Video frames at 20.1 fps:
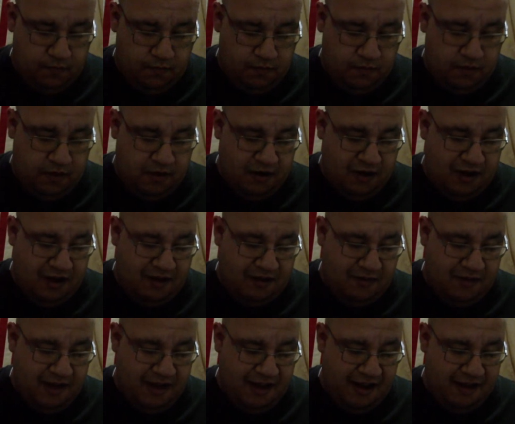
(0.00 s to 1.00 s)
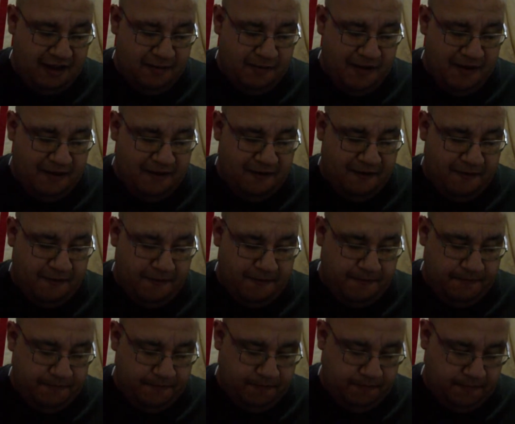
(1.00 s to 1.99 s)
they're not that expensive,
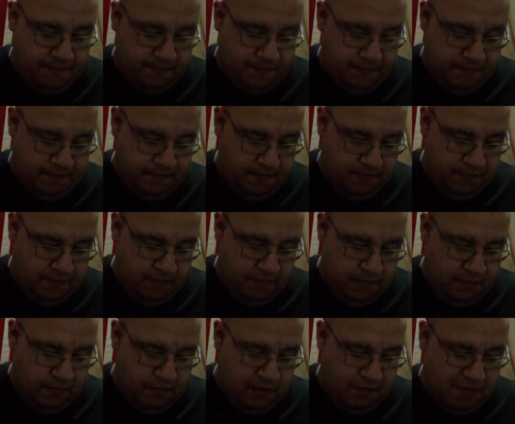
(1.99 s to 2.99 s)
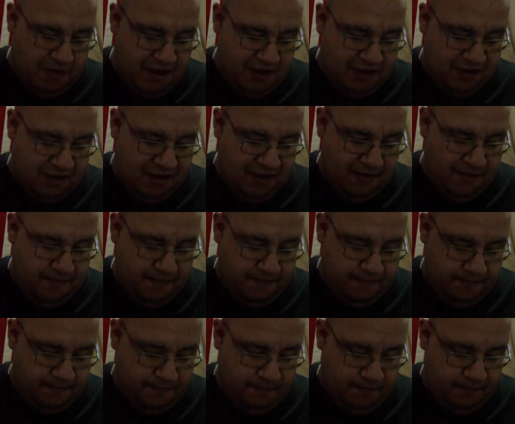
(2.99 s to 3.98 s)
especially
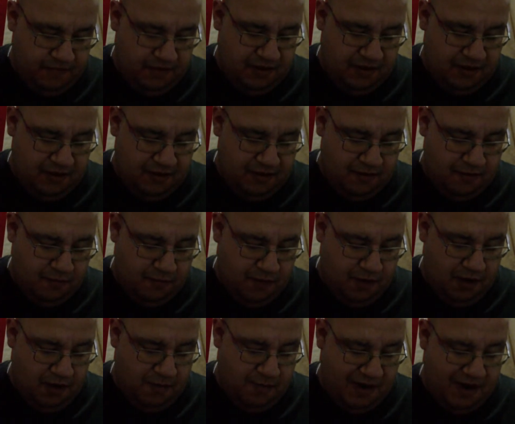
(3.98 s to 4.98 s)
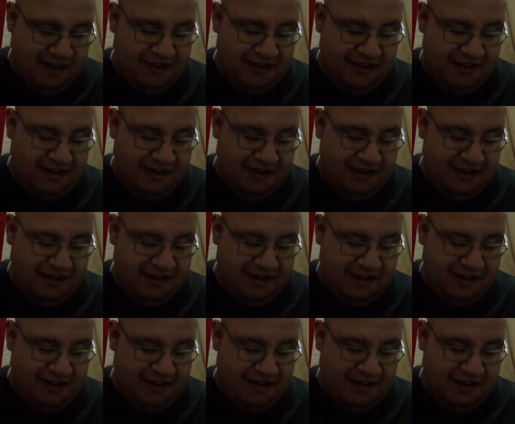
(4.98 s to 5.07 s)
when you buy